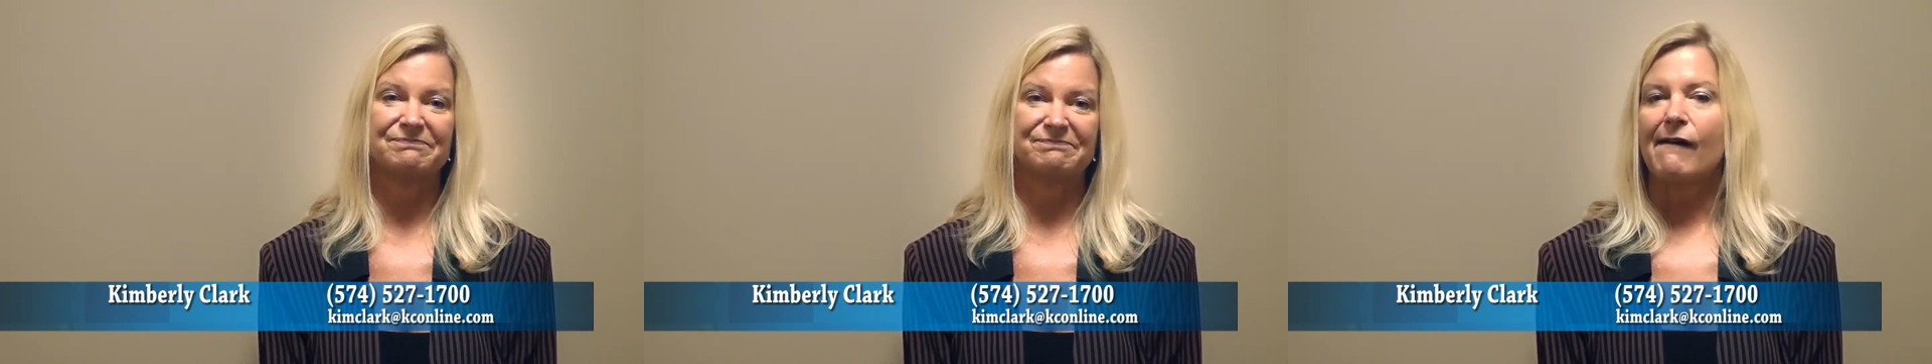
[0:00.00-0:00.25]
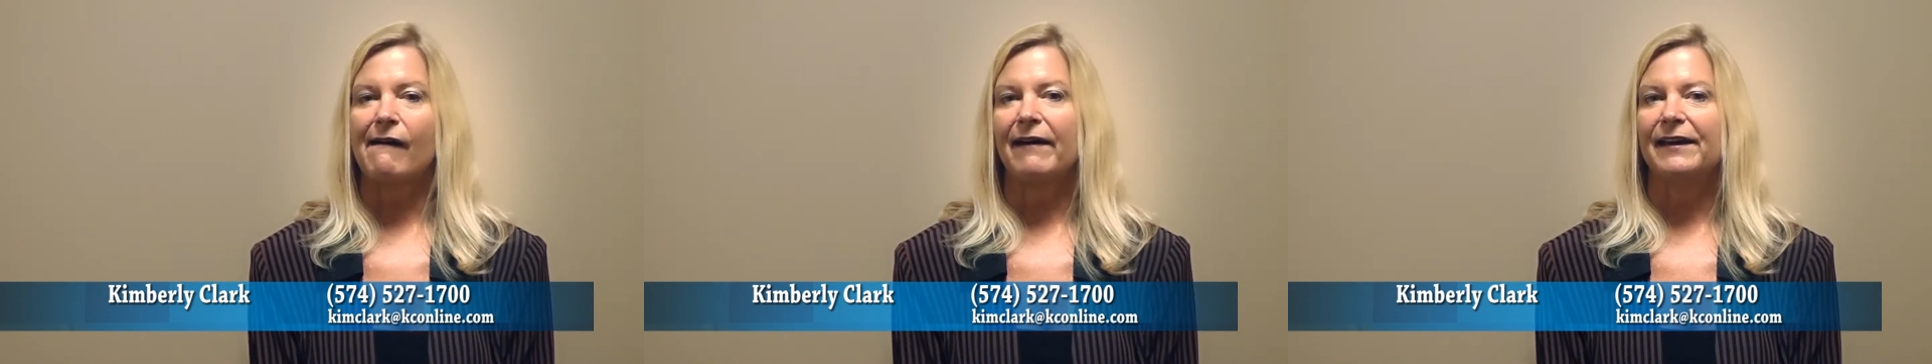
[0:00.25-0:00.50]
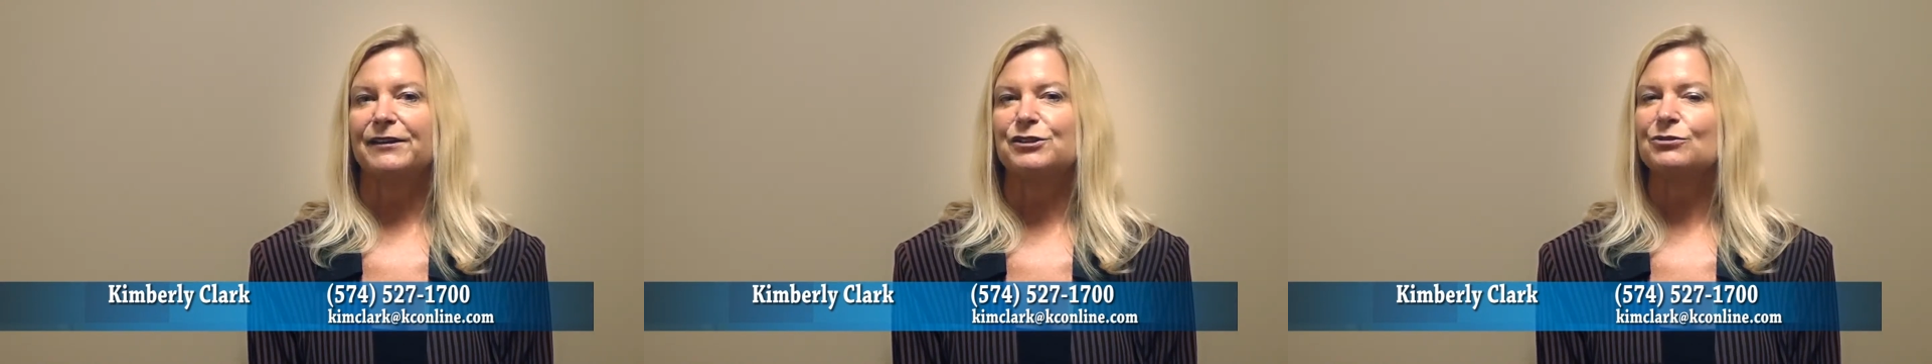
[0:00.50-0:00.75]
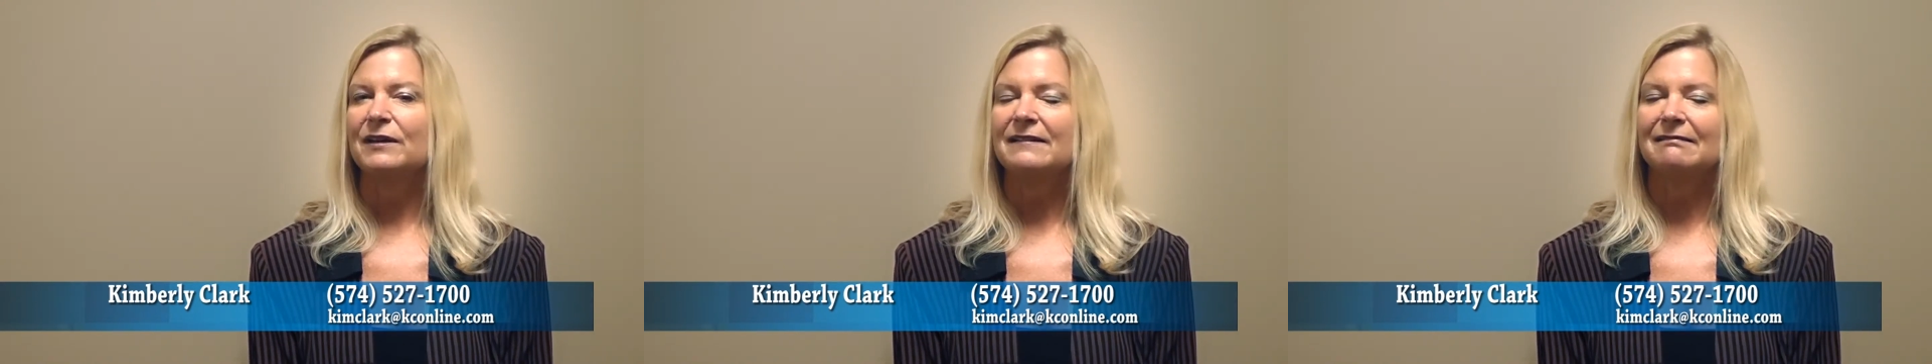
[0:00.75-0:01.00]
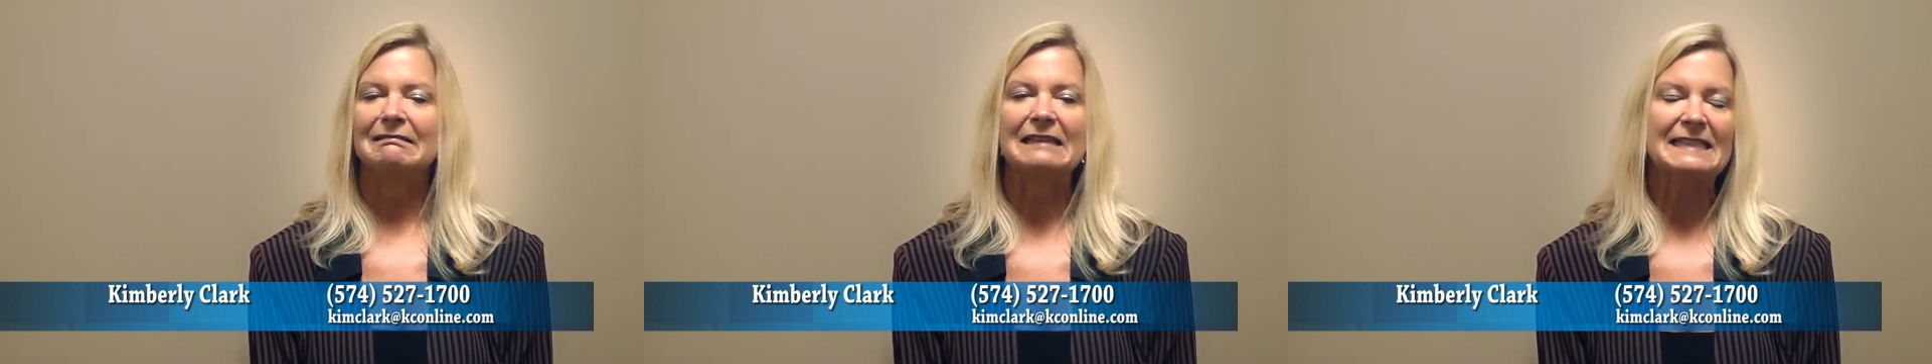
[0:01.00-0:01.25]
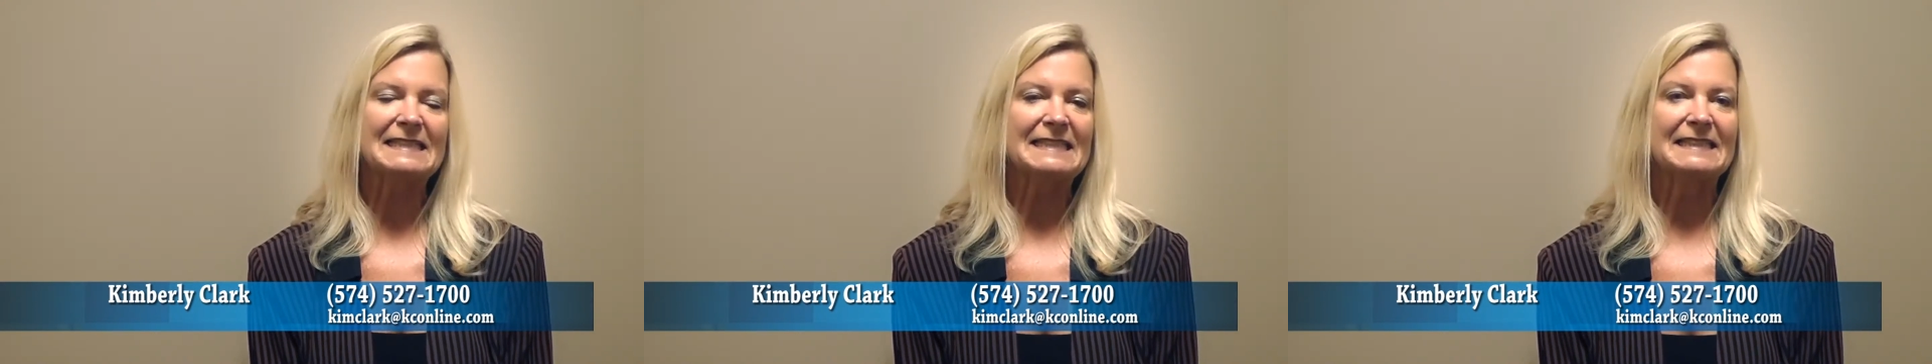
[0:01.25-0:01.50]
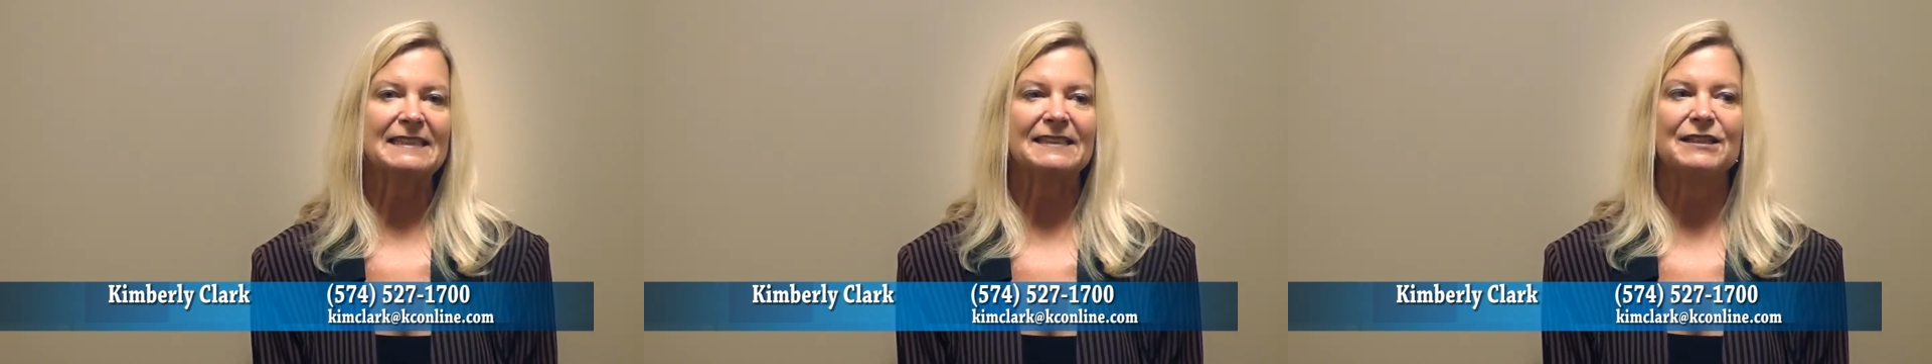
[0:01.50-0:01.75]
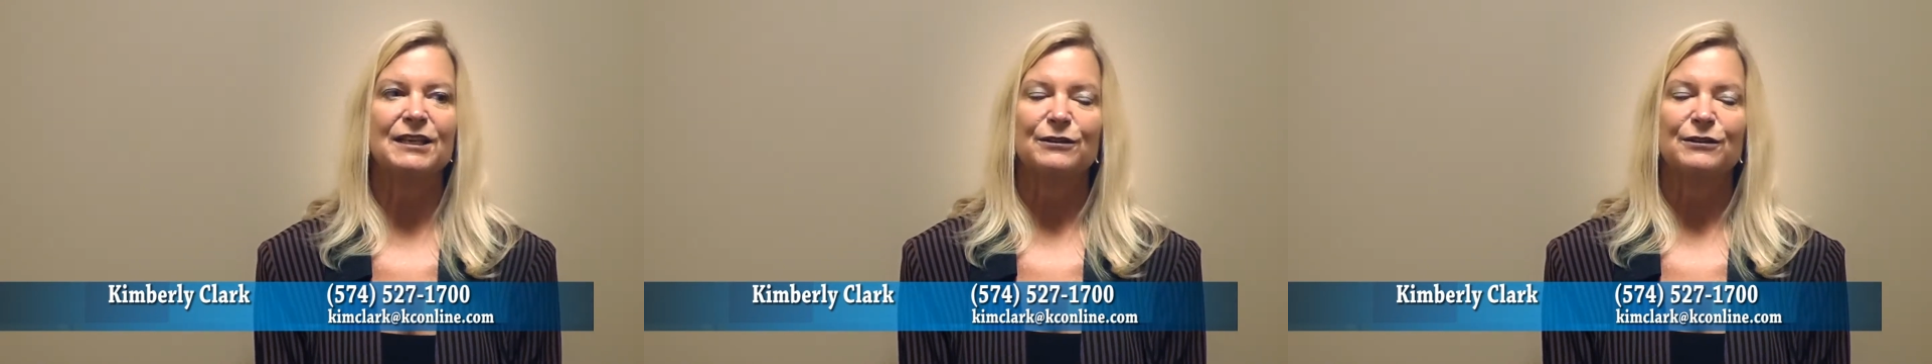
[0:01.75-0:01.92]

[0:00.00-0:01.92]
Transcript: I try to listen